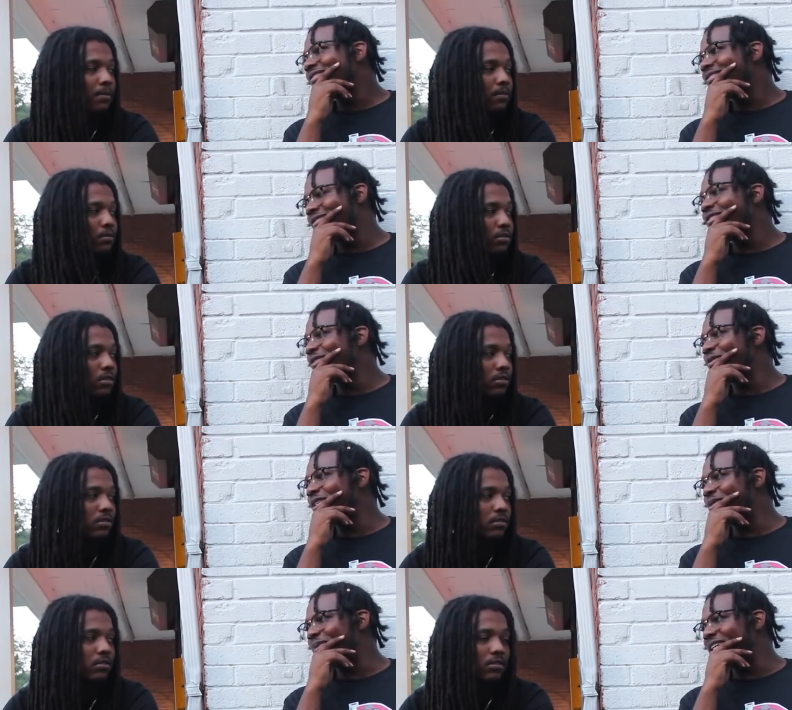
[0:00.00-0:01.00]
Speaker 1: people, so
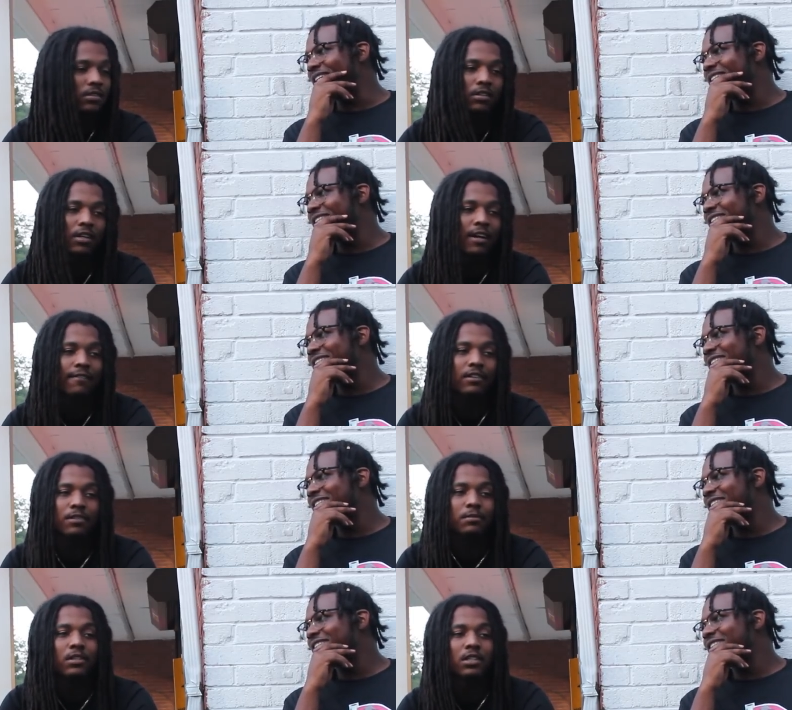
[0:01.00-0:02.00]
respect. I really
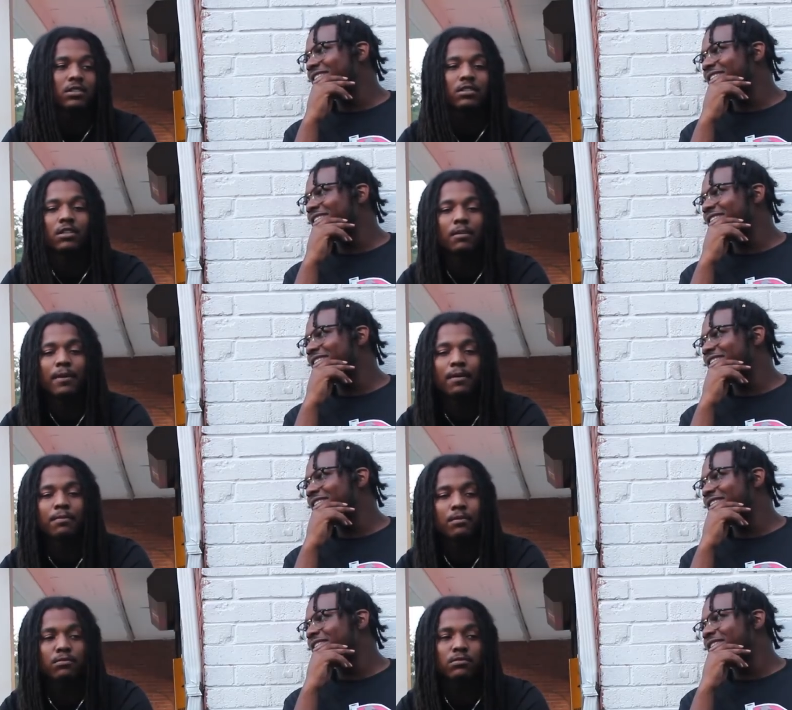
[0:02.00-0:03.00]
be listening to my
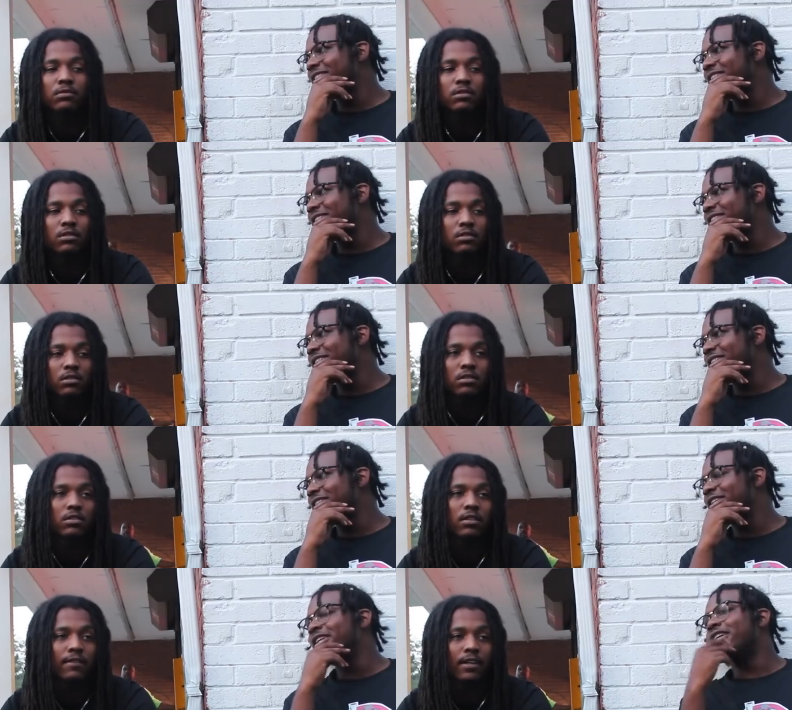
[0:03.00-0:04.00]
people, so.
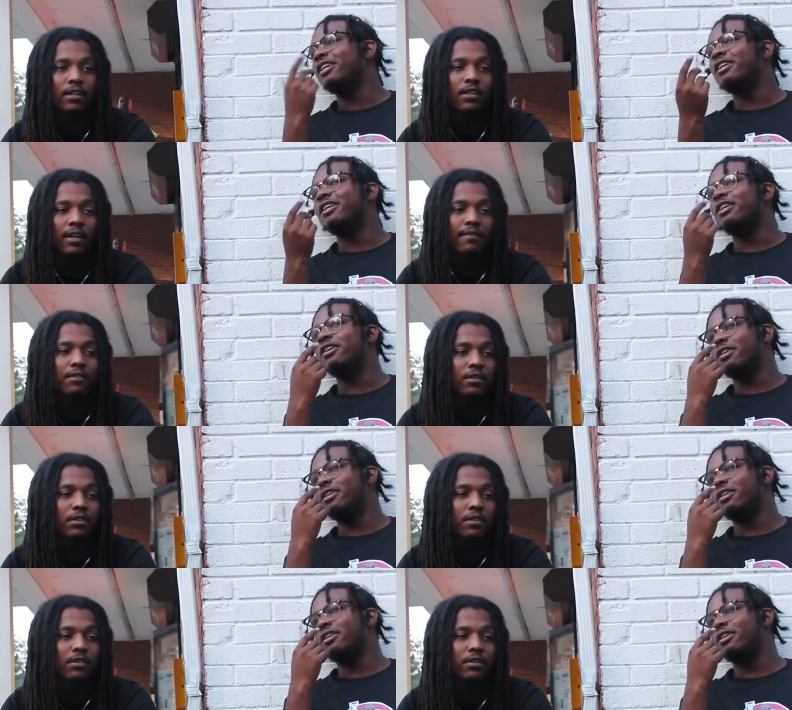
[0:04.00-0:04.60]
Cable